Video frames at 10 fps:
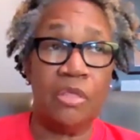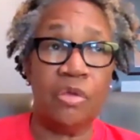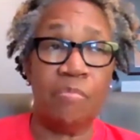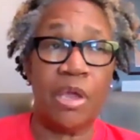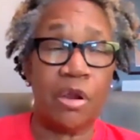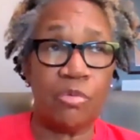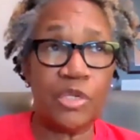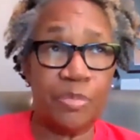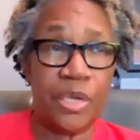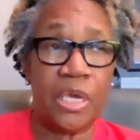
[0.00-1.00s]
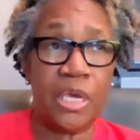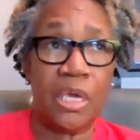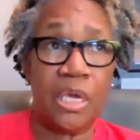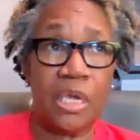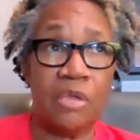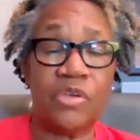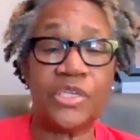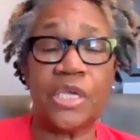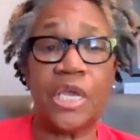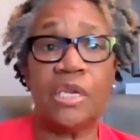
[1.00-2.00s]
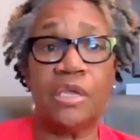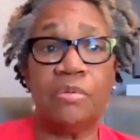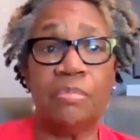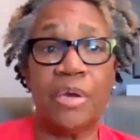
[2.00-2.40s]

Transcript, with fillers: The mayor was being investigated